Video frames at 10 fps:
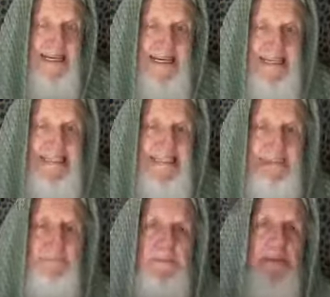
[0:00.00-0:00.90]

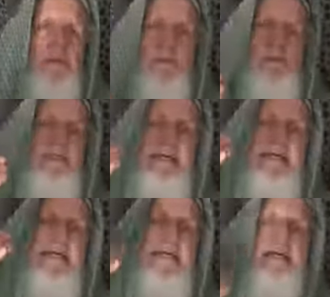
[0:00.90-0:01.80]
Except he was
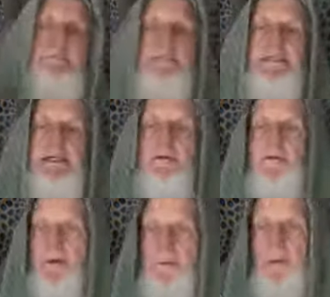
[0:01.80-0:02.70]
making himself
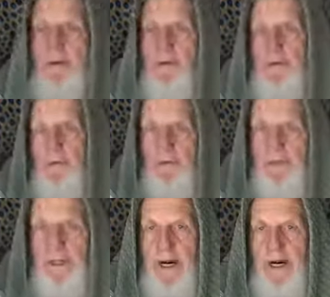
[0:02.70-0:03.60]
a partner
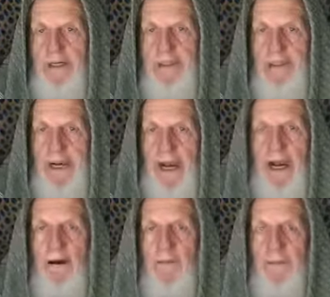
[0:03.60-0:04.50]
with God. How?